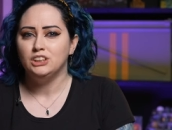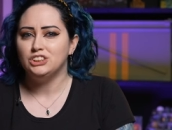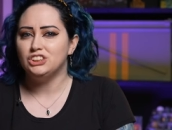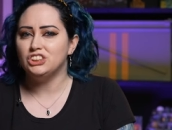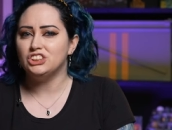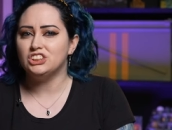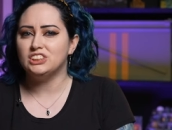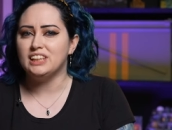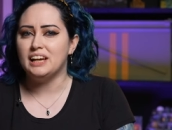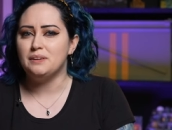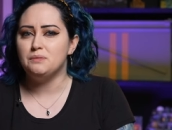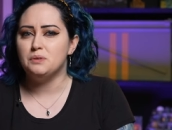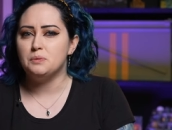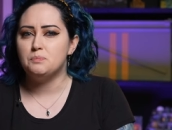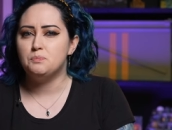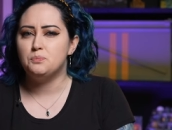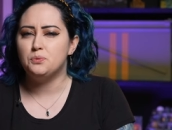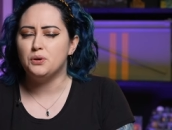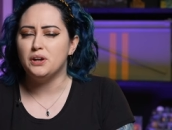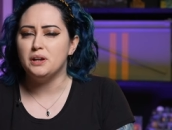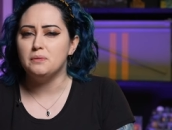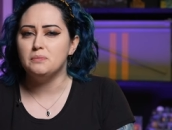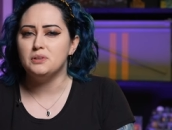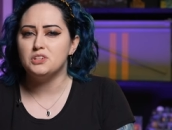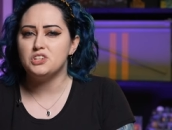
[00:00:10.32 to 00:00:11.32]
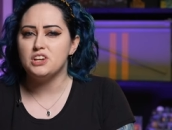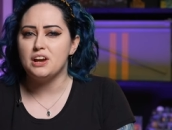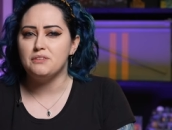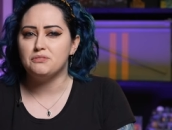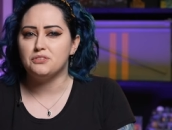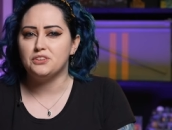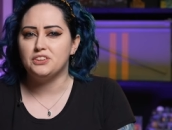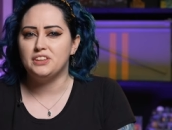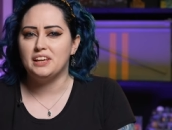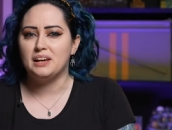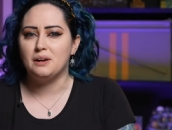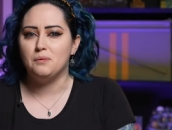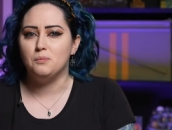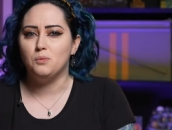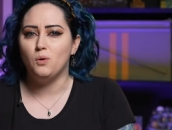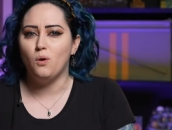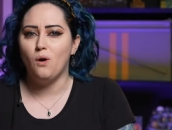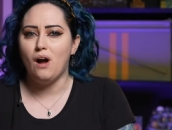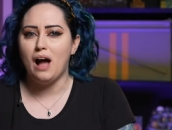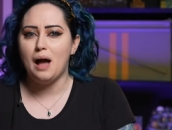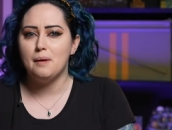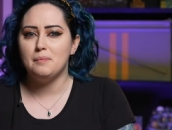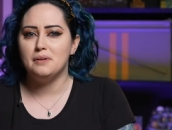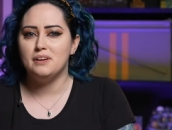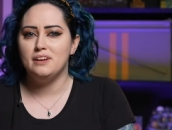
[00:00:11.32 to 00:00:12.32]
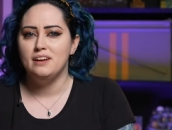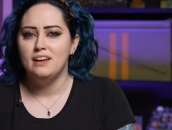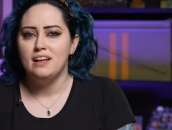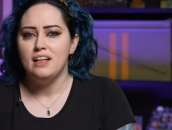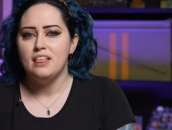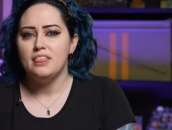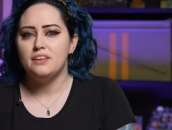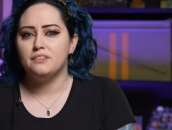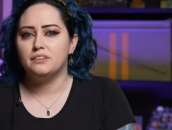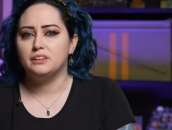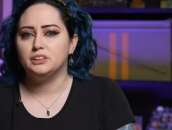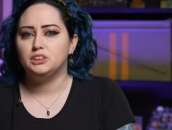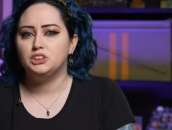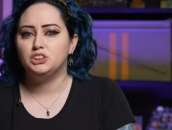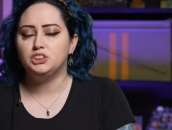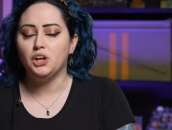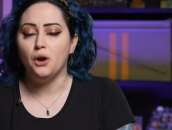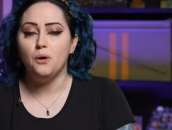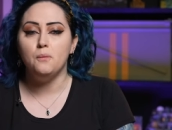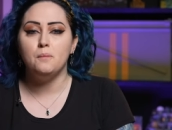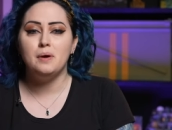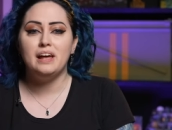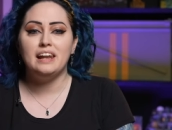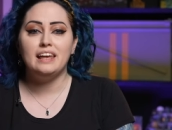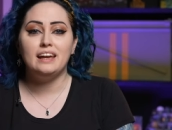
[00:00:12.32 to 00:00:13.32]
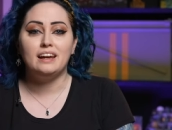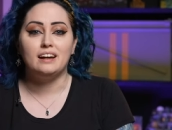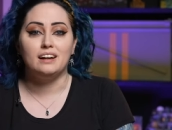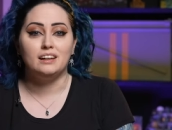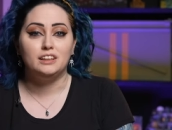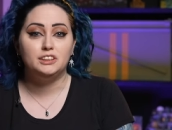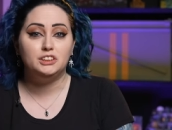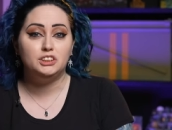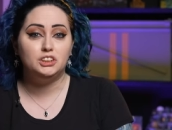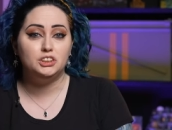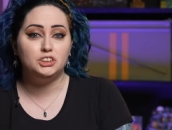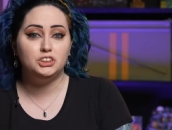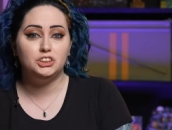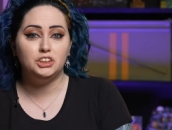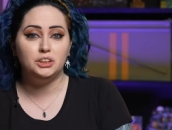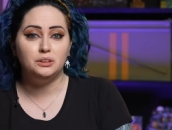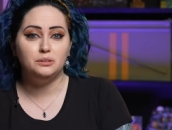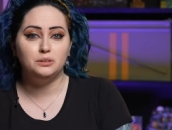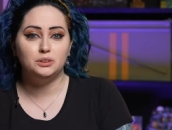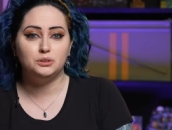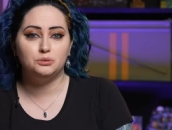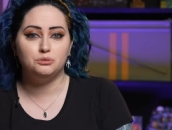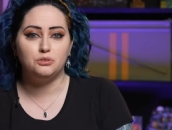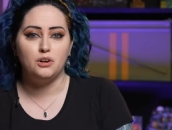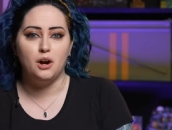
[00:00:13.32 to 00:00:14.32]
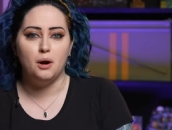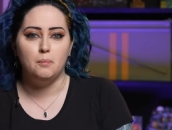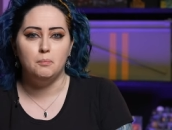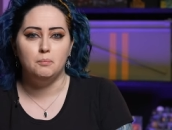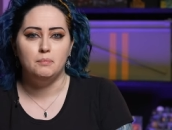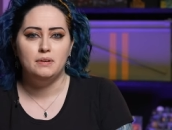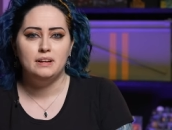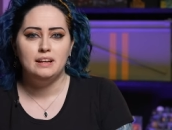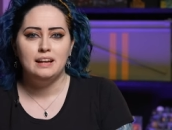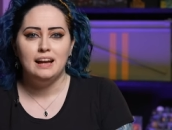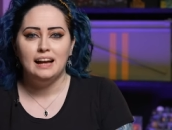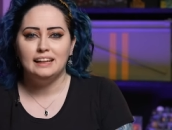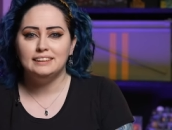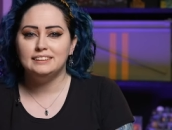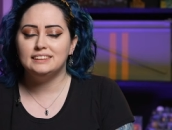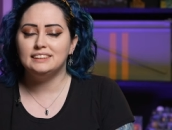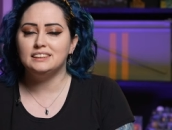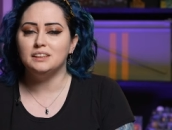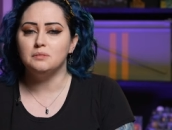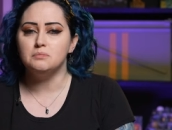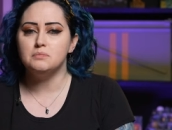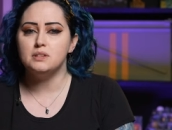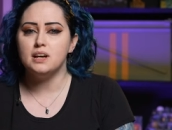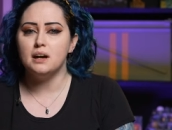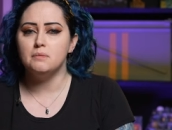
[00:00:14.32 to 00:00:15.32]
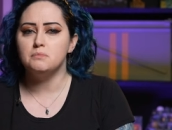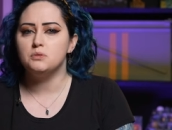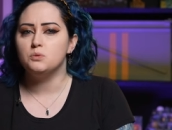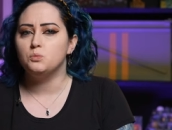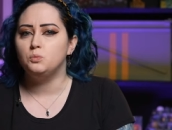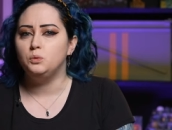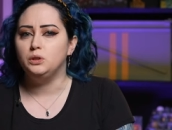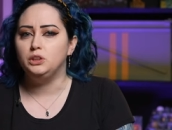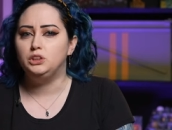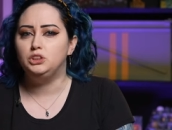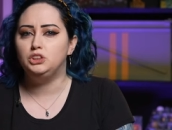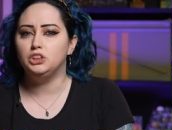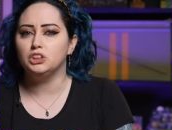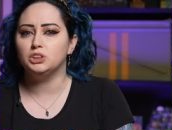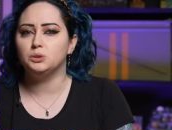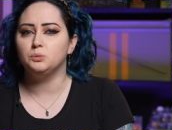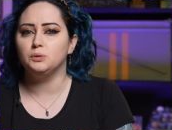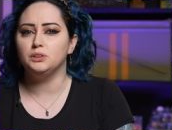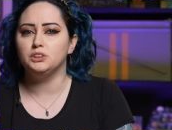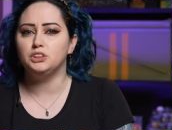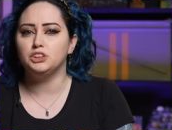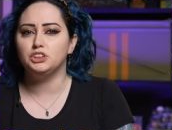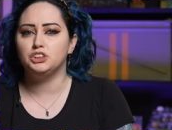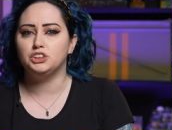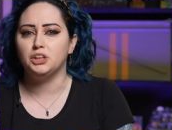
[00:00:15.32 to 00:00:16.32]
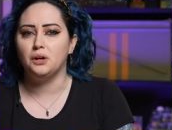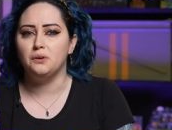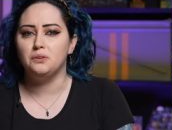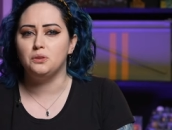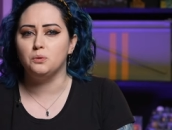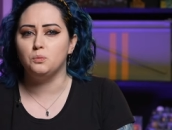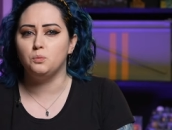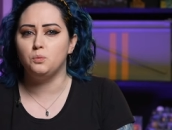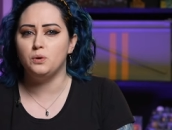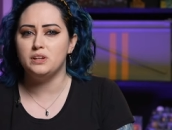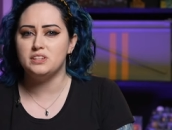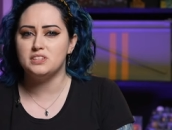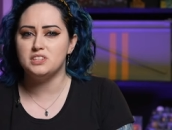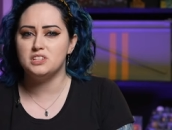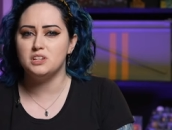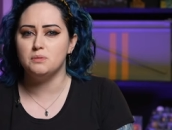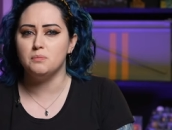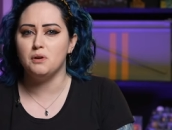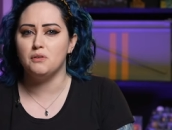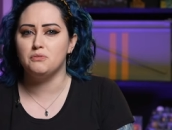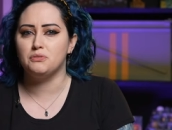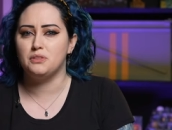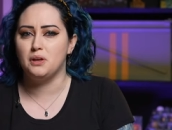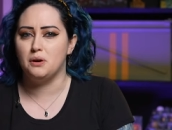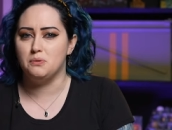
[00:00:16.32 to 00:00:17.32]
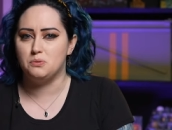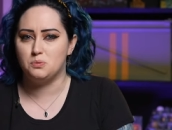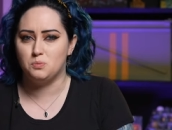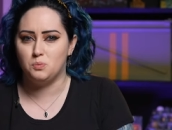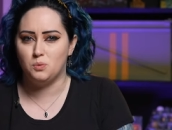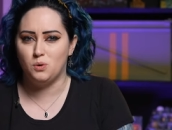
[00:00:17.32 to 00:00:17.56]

Just like with pretty much everything in Warhammer, there are so many colours to choose from, and sometimes we just want to show the wisdom of those